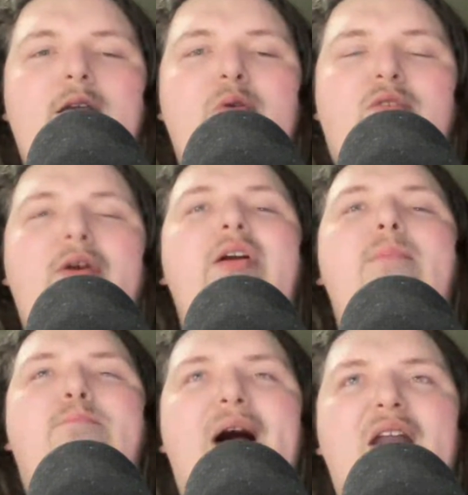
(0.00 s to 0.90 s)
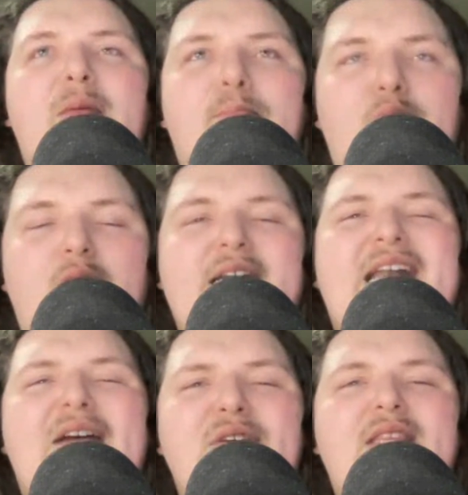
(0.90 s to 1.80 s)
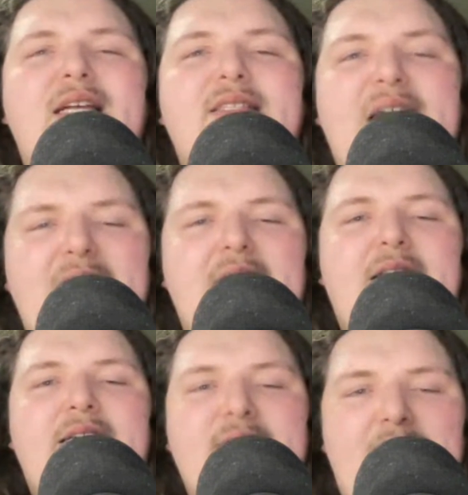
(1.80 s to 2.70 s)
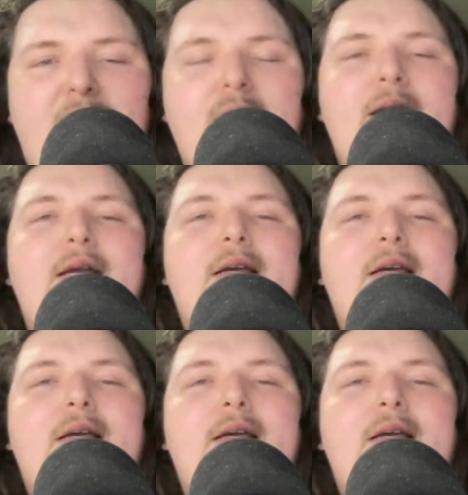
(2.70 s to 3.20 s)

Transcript: He was very by the book. He did everything technically sound.